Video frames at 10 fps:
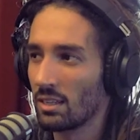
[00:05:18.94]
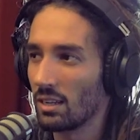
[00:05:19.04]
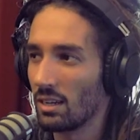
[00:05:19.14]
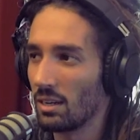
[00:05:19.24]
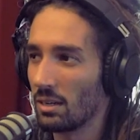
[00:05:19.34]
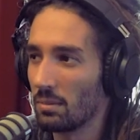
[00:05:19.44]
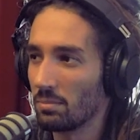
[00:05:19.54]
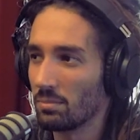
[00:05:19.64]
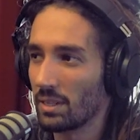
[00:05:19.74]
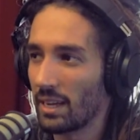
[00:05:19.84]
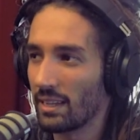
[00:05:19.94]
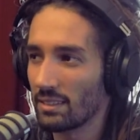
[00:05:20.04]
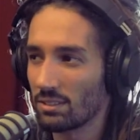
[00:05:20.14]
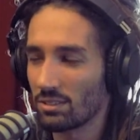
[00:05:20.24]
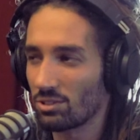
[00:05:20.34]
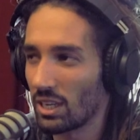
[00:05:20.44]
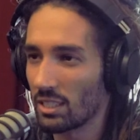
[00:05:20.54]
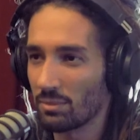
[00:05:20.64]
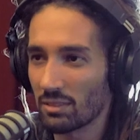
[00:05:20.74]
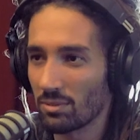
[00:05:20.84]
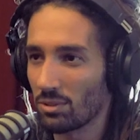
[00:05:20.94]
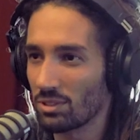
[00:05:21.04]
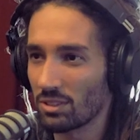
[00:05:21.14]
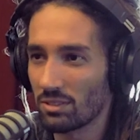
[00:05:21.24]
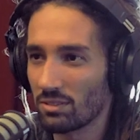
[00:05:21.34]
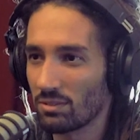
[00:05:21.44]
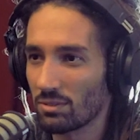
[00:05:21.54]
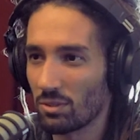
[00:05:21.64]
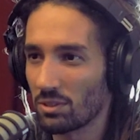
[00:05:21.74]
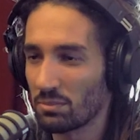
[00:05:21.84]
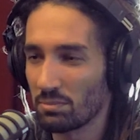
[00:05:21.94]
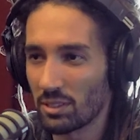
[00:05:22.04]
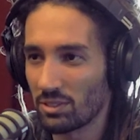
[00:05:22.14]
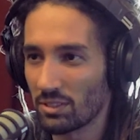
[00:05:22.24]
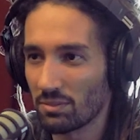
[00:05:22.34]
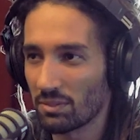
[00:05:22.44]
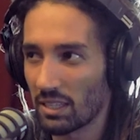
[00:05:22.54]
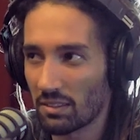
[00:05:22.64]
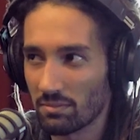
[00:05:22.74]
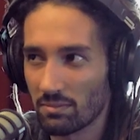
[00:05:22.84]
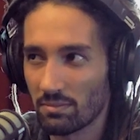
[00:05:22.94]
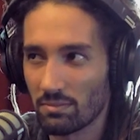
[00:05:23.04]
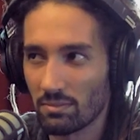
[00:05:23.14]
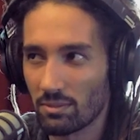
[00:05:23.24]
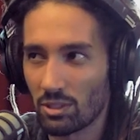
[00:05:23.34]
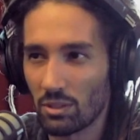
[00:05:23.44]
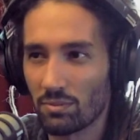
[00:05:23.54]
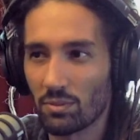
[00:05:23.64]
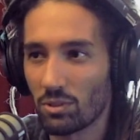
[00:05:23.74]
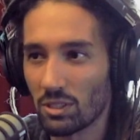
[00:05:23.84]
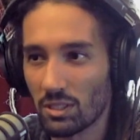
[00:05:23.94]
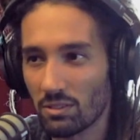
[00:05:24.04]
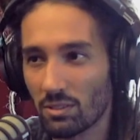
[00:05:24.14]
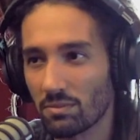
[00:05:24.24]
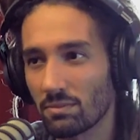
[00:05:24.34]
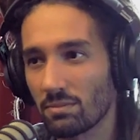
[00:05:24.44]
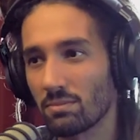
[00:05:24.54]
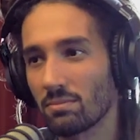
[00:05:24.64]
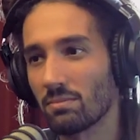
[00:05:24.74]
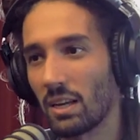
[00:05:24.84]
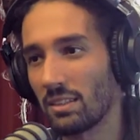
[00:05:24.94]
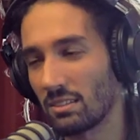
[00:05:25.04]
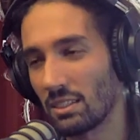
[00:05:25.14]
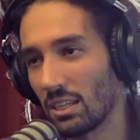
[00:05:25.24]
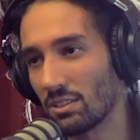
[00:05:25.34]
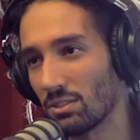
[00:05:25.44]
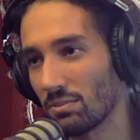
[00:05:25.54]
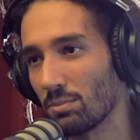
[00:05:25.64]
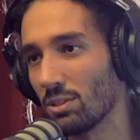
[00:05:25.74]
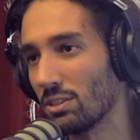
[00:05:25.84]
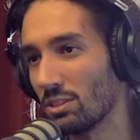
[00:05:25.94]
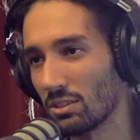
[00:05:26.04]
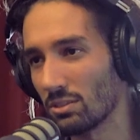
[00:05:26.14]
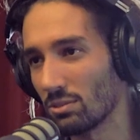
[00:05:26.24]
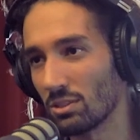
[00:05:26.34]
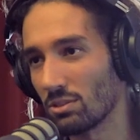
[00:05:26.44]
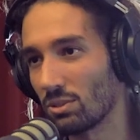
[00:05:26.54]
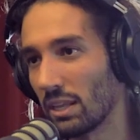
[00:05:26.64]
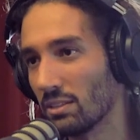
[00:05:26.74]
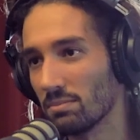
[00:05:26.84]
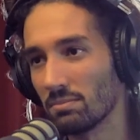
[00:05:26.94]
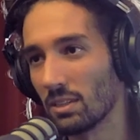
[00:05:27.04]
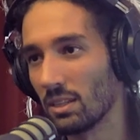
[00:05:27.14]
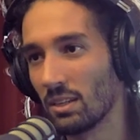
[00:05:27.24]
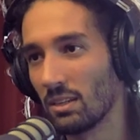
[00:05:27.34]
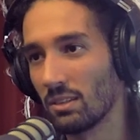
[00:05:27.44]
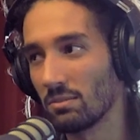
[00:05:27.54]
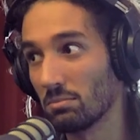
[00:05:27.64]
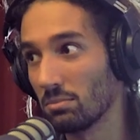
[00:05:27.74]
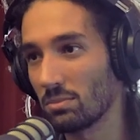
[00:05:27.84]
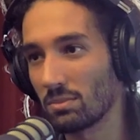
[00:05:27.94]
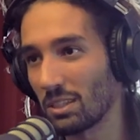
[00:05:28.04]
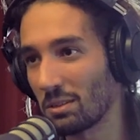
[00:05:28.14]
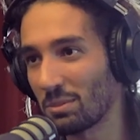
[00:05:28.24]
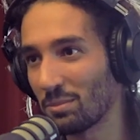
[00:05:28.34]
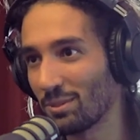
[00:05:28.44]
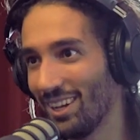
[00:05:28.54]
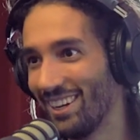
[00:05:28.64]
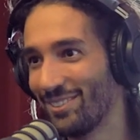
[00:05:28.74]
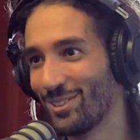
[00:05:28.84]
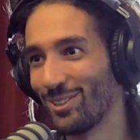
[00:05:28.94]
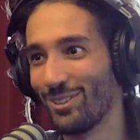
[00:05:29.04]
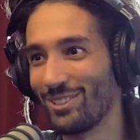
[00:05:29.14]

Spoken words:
and then just random explosions over a period of like 3 or 4 years of assassinations of politicians or just random killing people for no